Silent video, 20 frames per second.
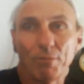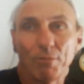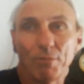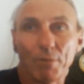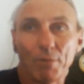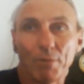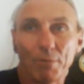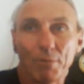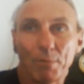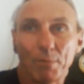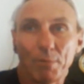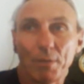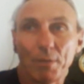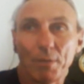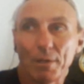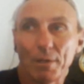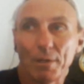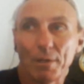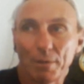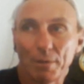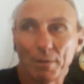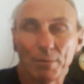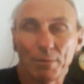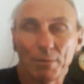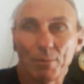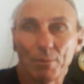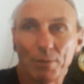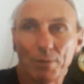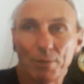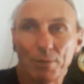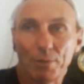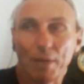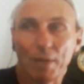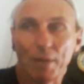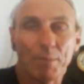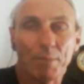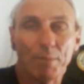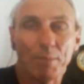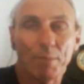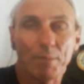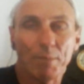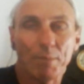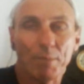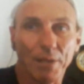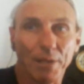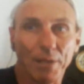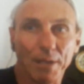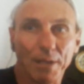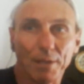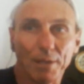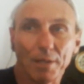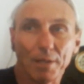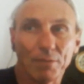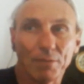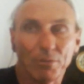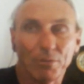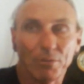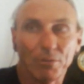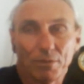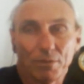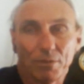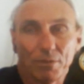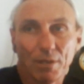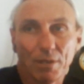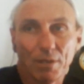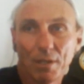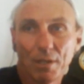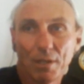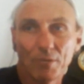If you've ever been in the ones I've been in lately, it's